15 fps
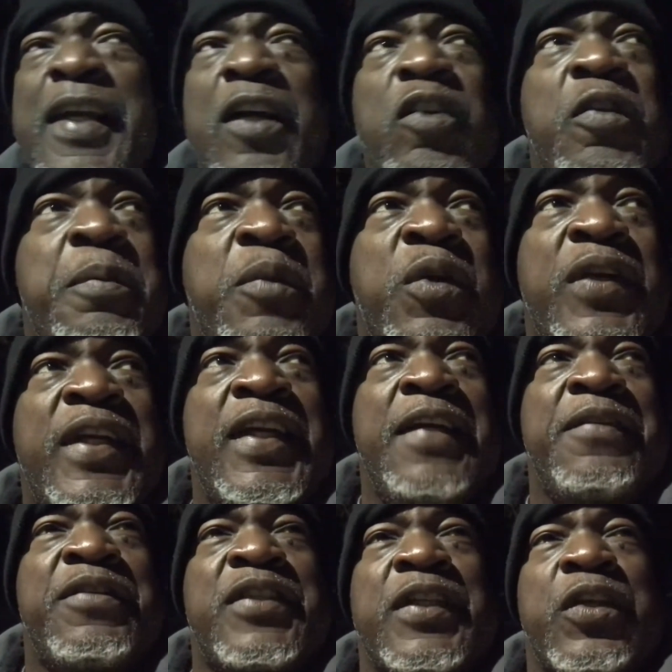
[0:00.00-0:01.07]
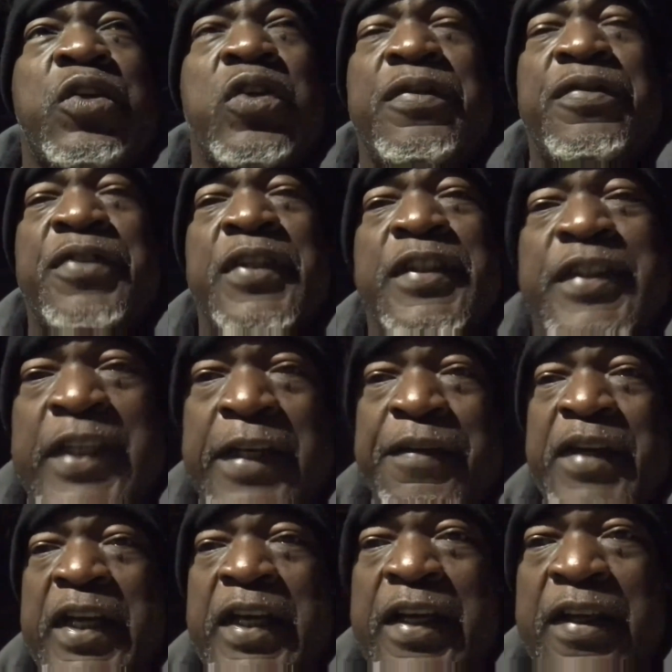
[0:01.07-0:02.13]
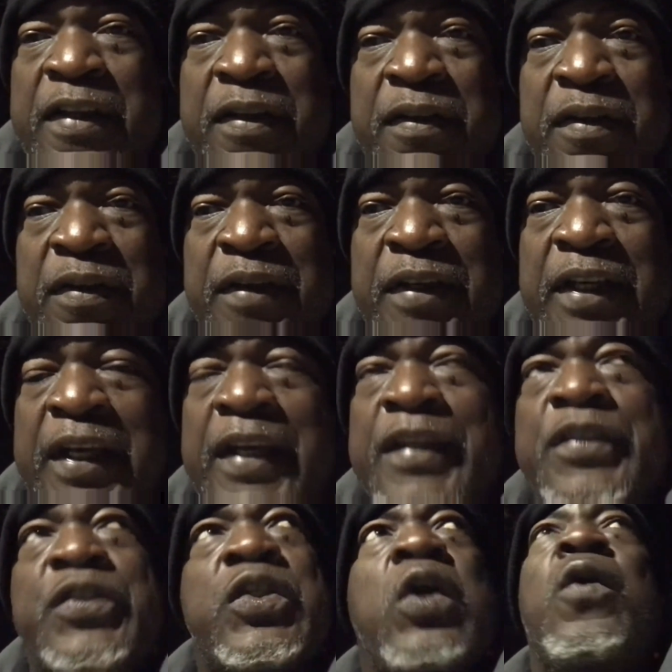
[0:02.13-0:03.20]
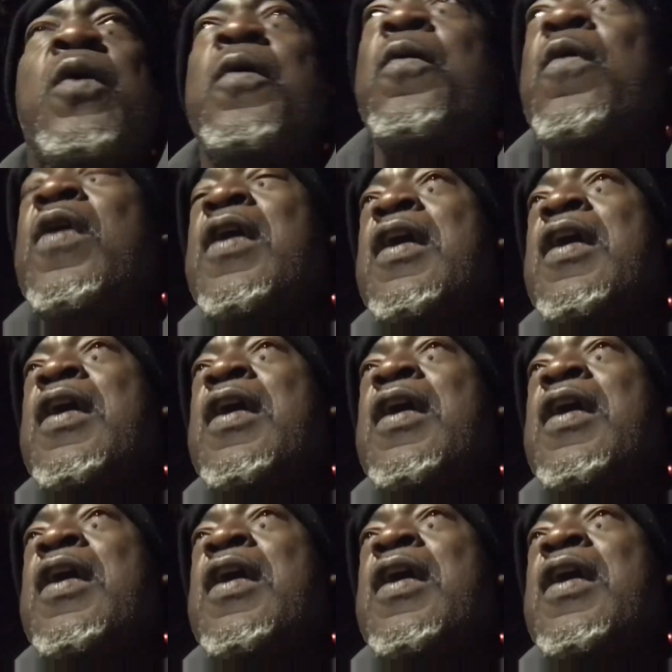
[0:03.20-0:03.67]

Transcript: called it more names than girlfriends I've had, okay? So...